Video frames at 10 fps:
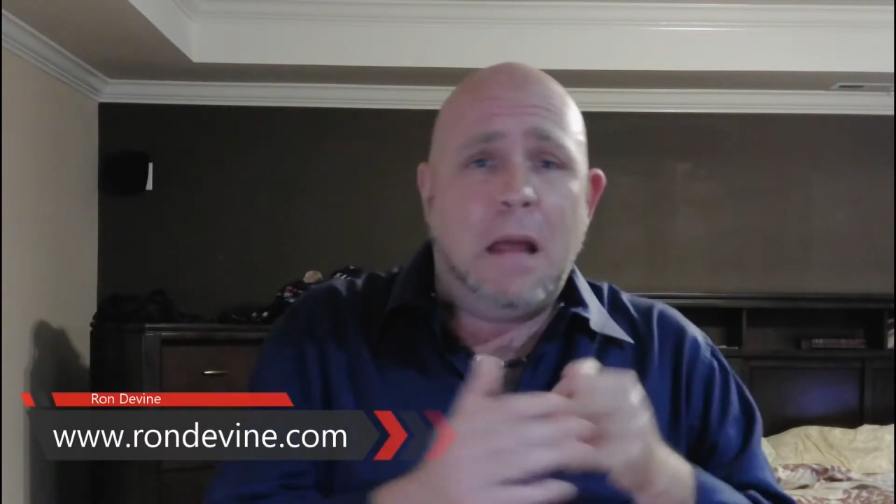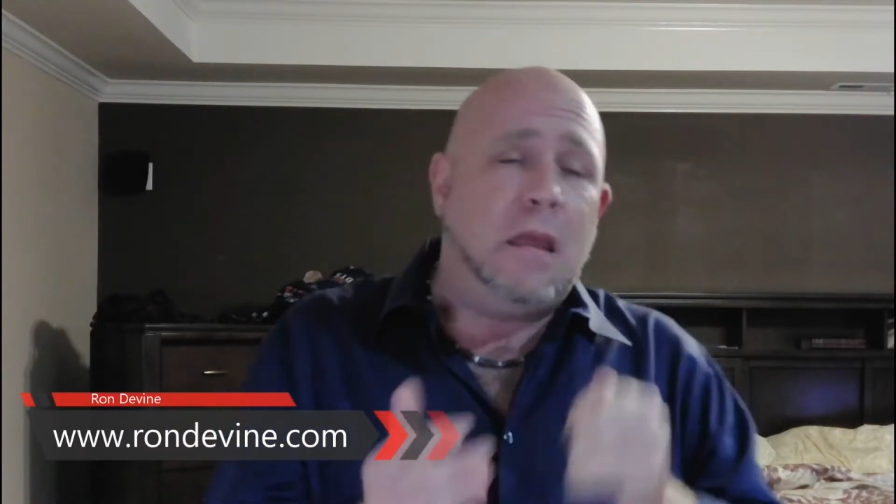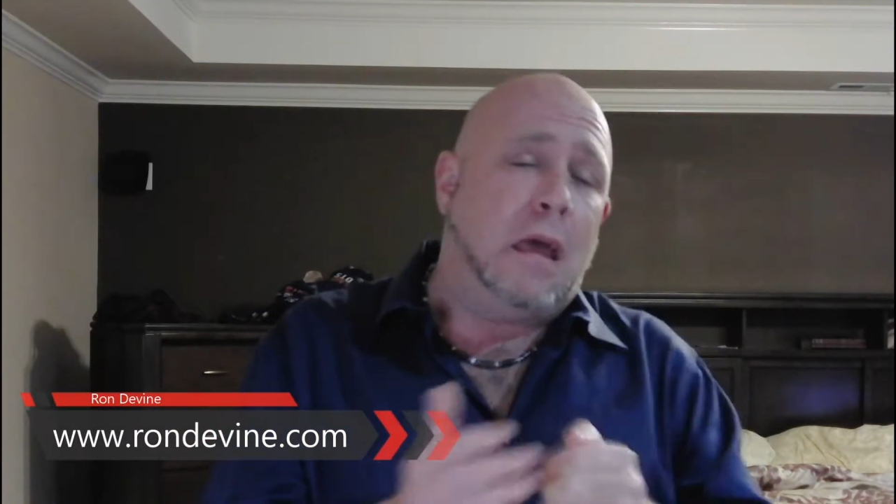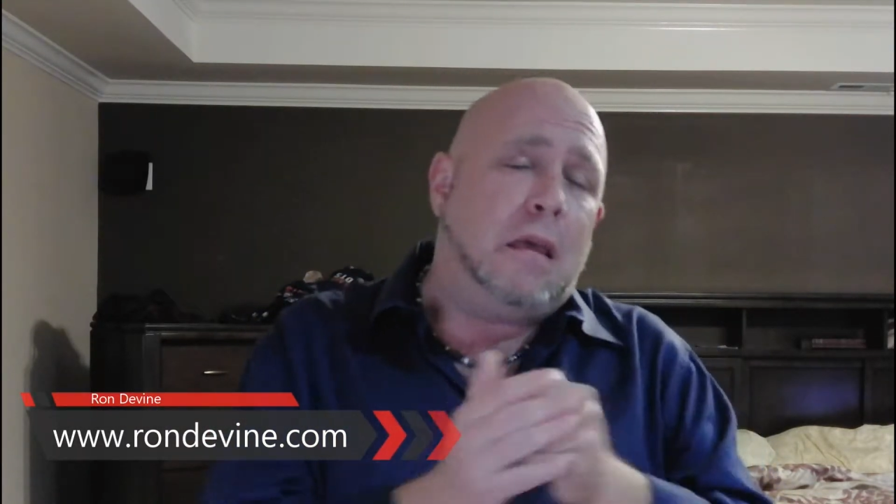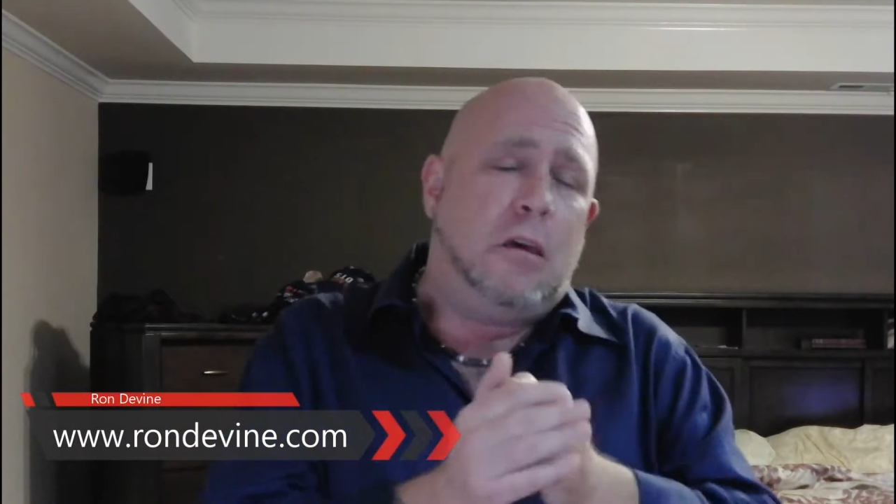
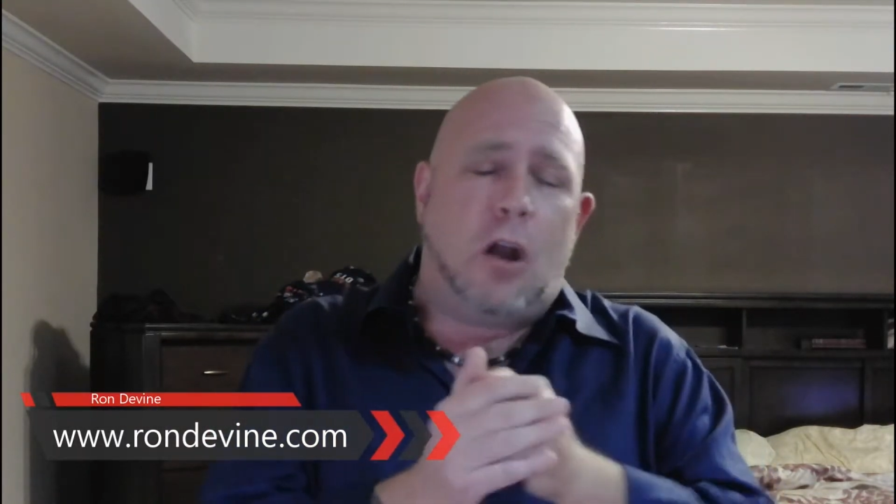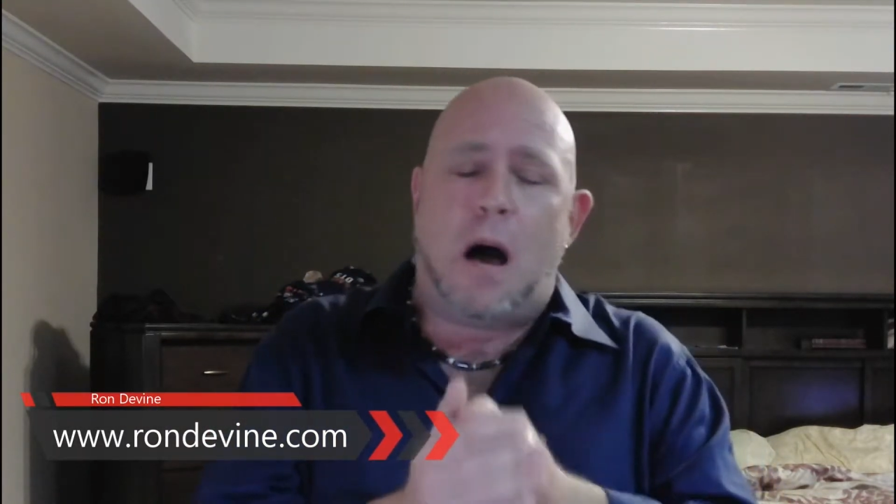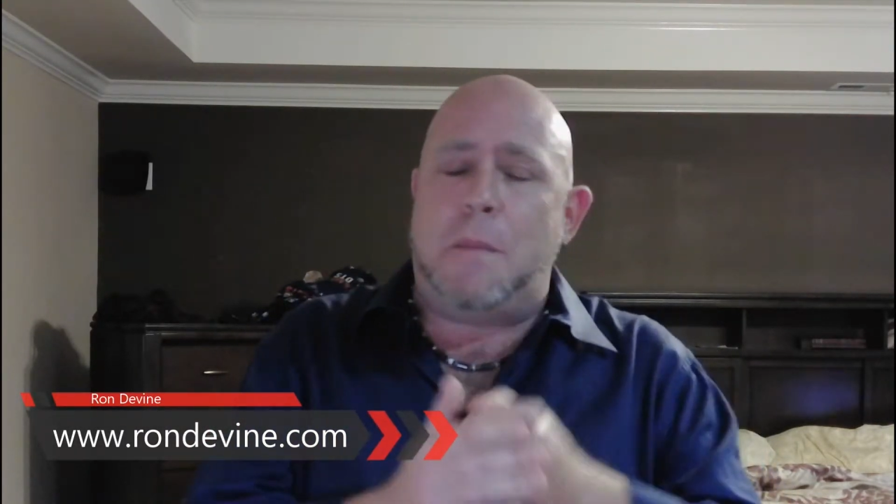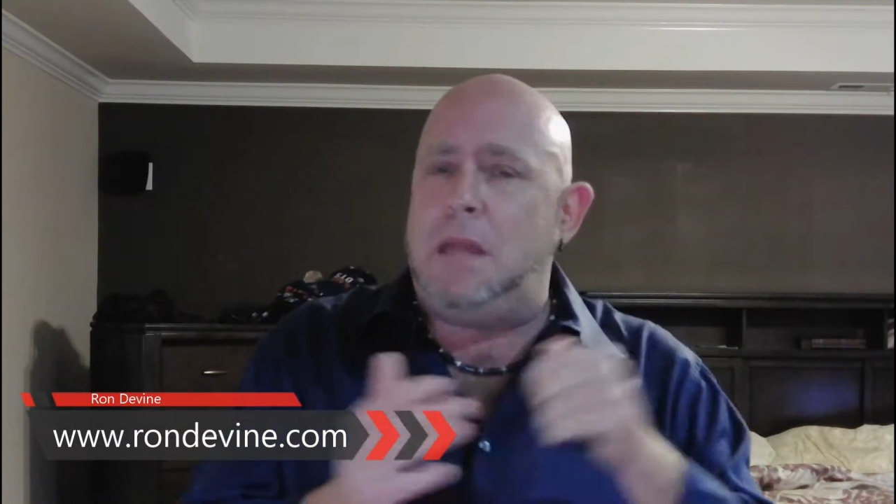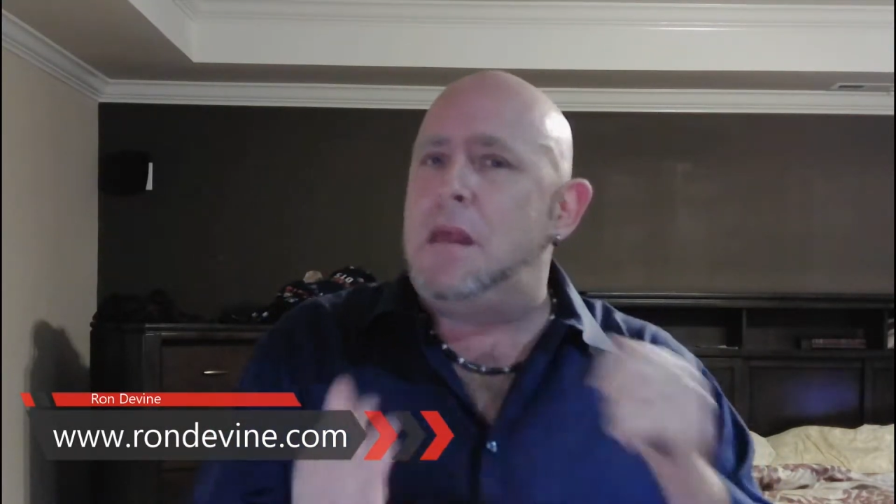You know,
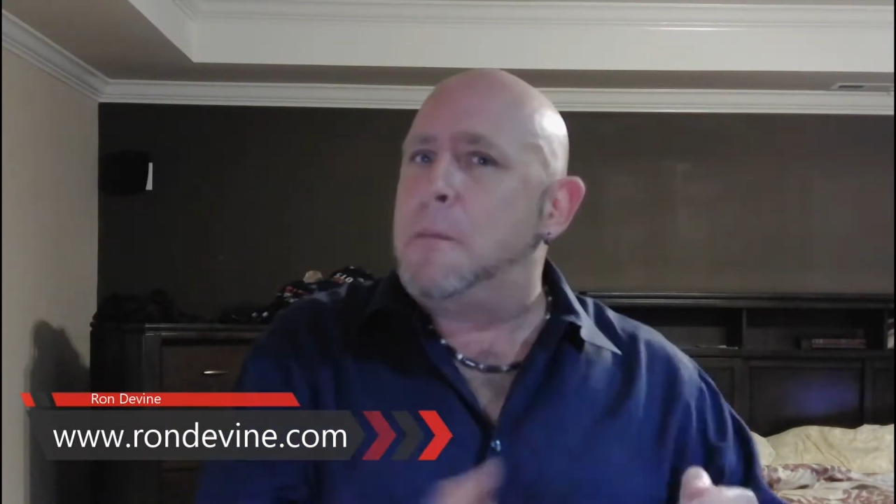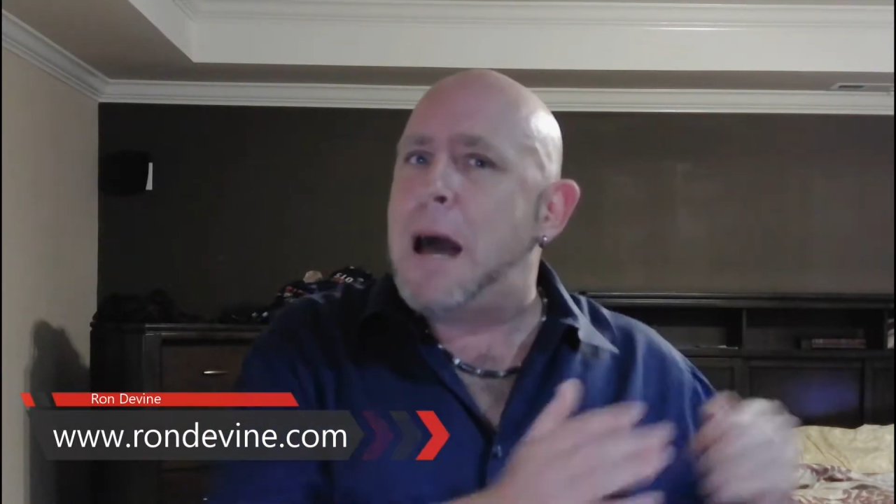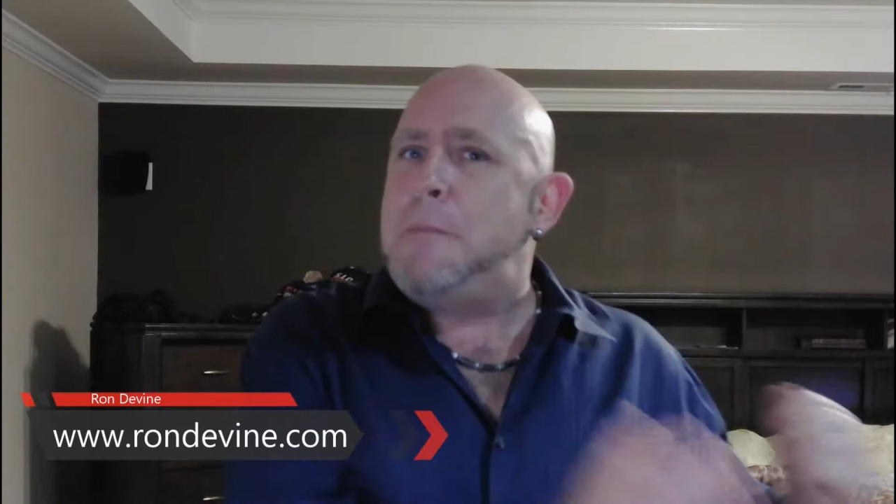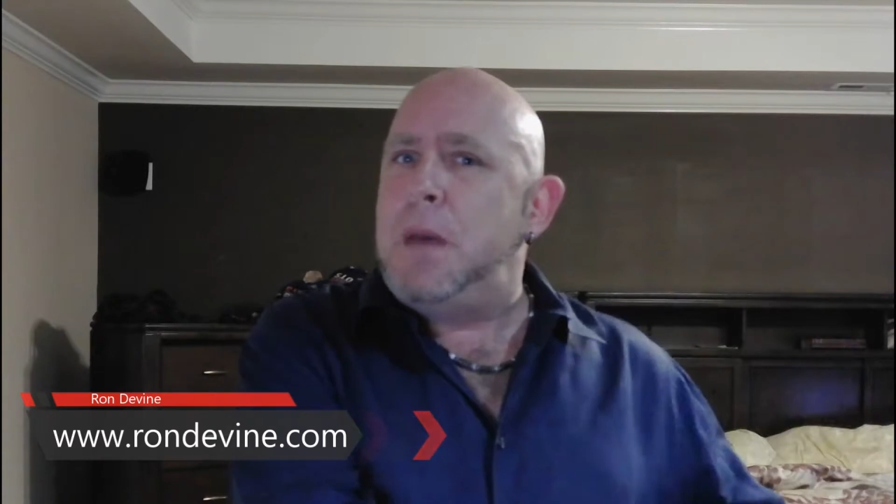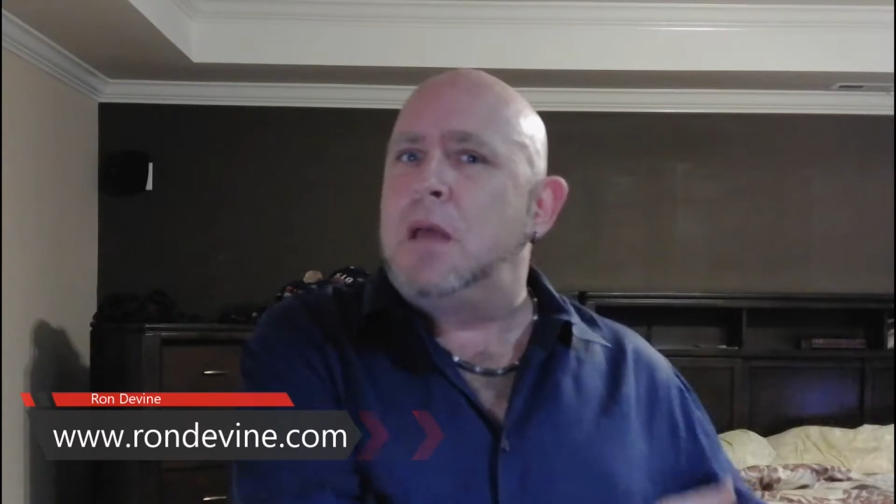I mean, there
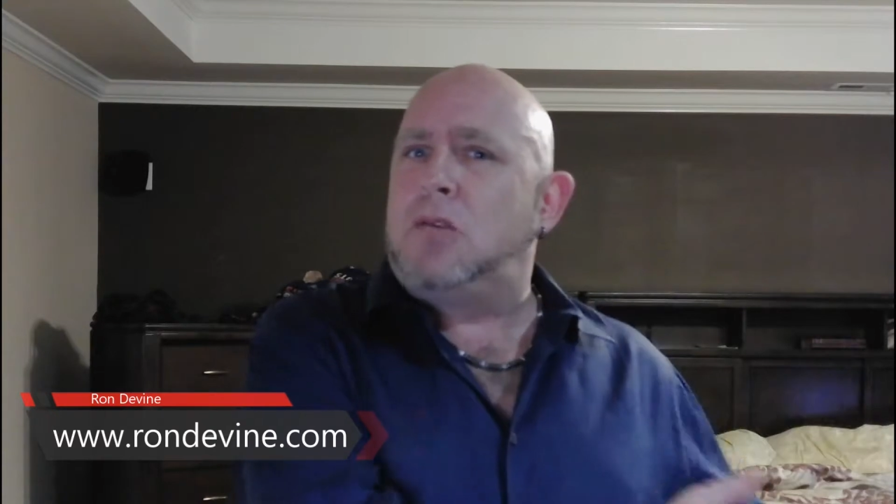might be